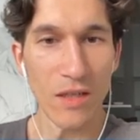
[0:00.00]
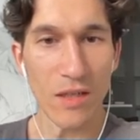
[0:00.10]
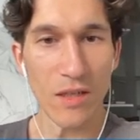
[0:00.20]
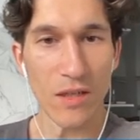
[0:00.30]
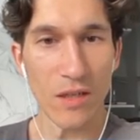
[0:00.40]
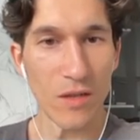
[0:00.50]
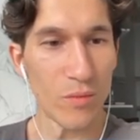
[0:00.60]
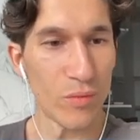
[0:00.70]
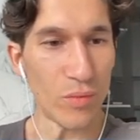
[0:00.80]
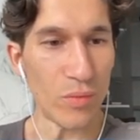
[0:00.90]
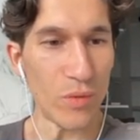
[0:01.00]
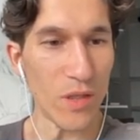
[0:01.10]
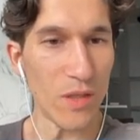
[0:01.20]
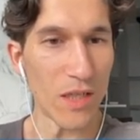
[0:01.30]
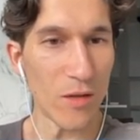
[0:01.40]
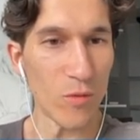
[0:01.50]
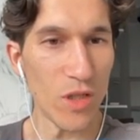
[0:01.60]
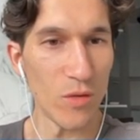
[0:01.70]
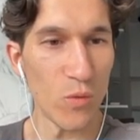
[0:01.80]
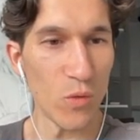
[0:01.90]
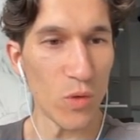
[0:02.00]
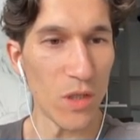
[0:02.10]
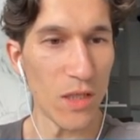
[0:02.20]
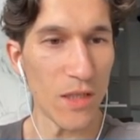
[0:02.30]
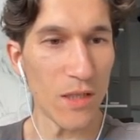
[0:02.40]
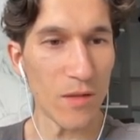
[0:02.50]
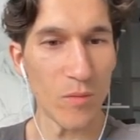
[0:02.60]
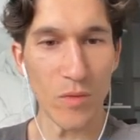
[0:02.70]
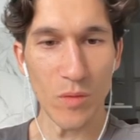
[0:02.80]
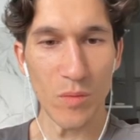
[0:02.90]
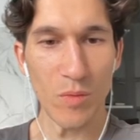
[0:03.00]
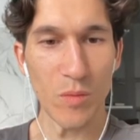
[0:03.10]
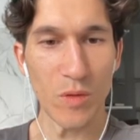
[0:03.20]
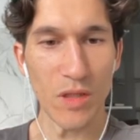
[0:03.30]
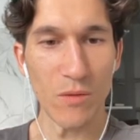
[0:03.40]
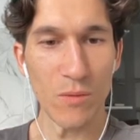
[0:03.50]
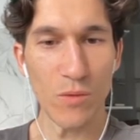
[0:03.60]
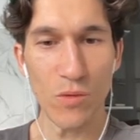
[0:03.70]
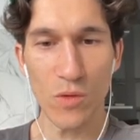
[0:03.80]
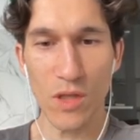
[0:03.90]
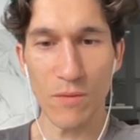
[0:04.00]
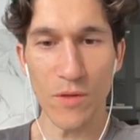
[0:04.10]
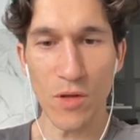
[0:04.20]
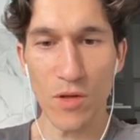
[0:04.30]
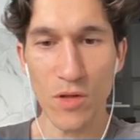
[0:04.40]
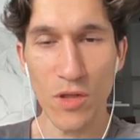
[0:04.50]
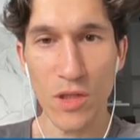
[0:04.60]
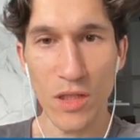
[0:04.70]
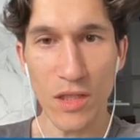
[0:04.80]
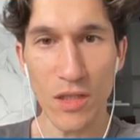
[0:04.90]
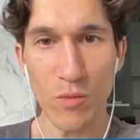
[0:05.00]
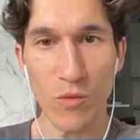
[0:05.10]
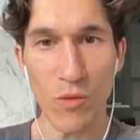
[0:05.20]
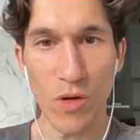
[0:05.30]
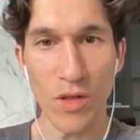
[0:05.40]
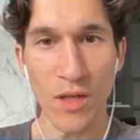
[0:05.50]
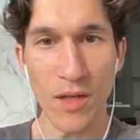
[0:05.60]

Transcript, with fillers: uh, we now need wood people give wood if not let's move on